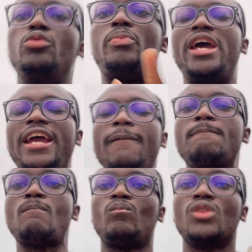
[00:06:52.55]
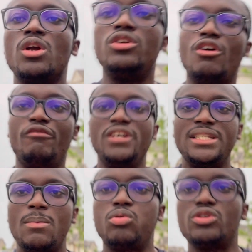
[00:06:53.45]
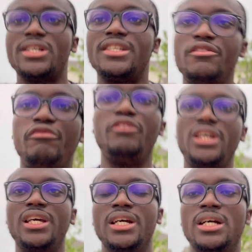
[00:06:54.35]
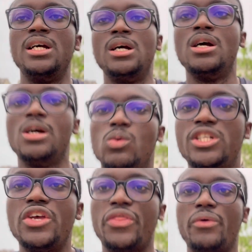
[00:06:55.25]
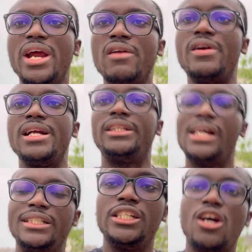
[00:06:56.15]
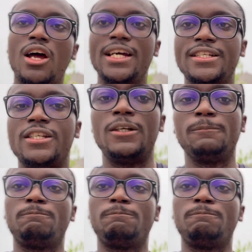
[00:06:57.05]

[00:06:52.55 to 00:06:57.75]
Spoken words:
You pay your visa processing fee, which is $330.